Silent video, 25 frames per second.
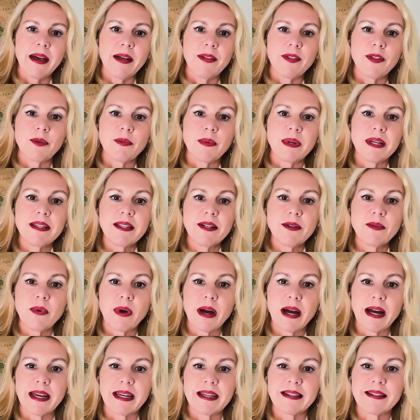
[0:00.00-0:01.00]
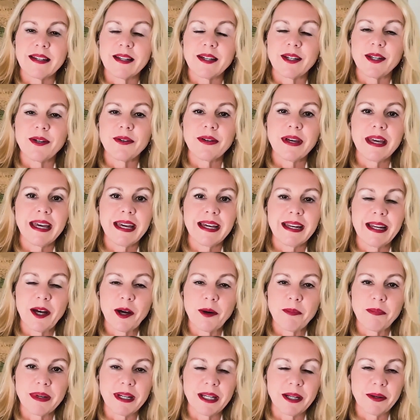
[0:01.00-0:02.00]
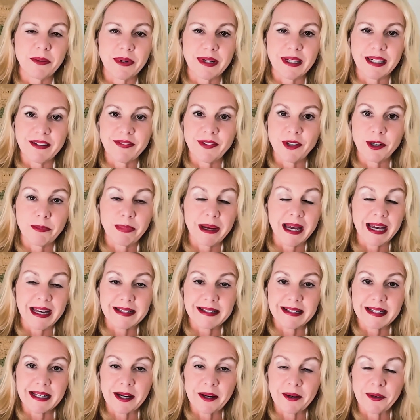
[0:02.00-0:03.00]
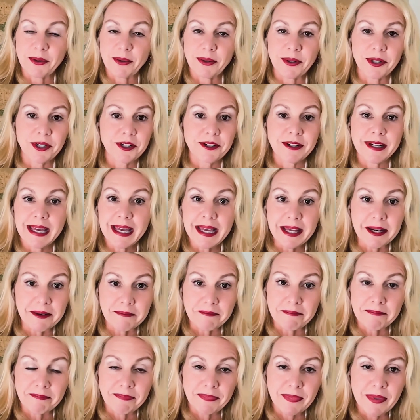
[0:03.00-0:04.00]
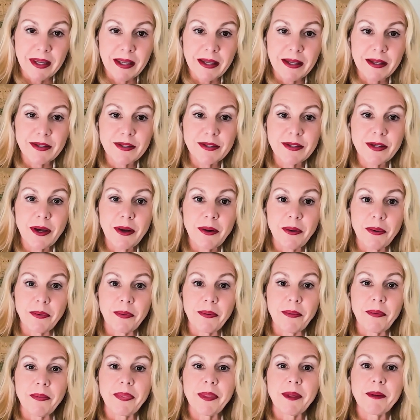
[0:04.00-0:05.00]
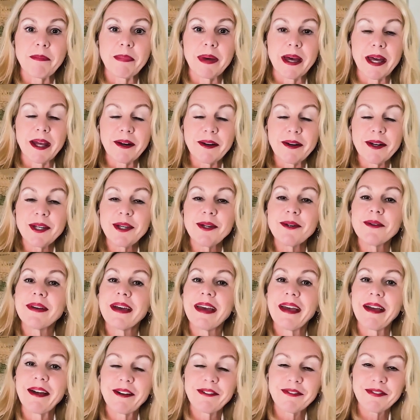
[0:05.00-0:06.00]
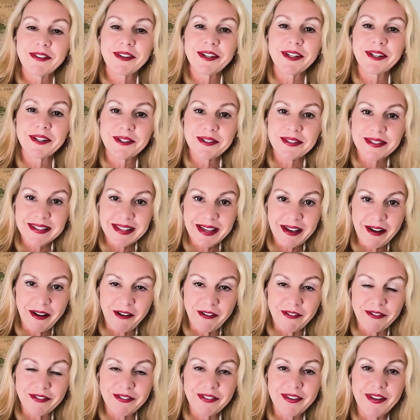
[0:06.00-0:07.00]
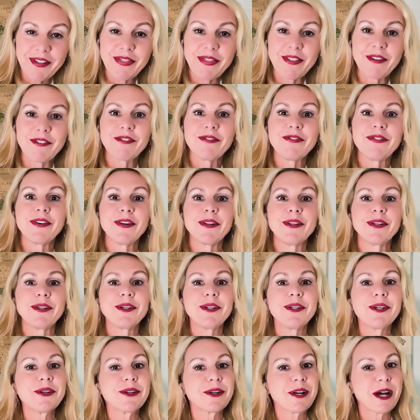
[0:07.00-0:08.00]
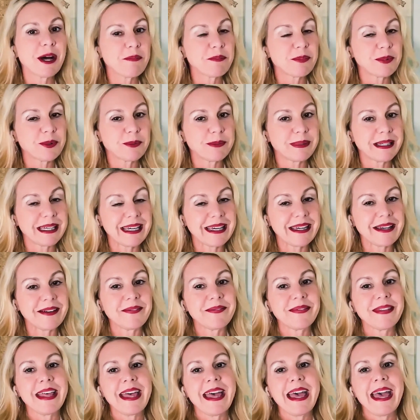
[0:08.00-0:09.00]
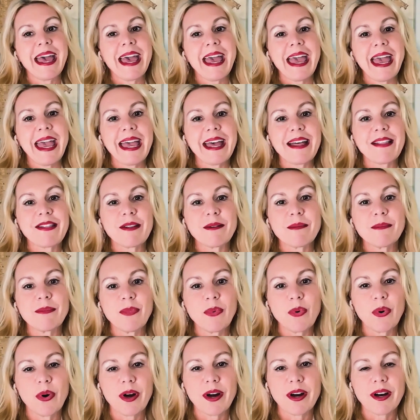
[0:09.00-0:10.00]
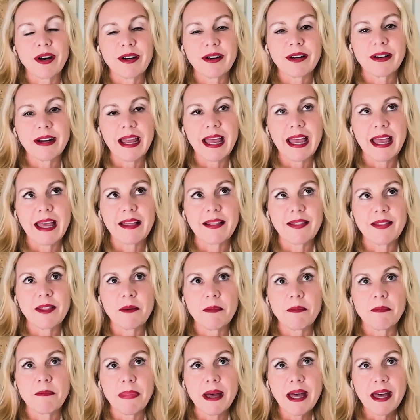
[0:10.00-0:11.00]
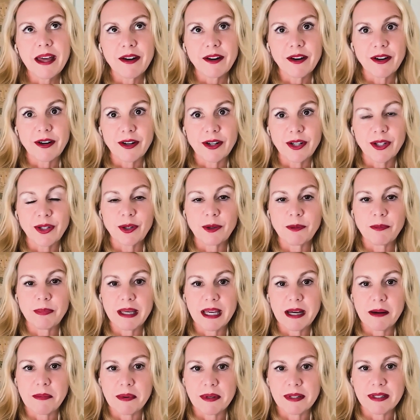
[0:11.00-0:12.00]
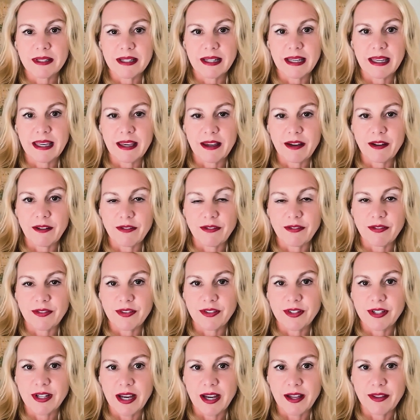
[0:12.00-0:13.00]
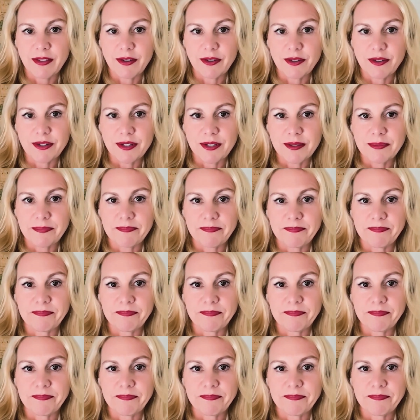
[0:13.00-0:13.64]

The reason why is that you can't help anyone if you're passed out or you're dead. So the better you care for yourself, the fuller your cup will be, and the more and the better you'll be able to give to others.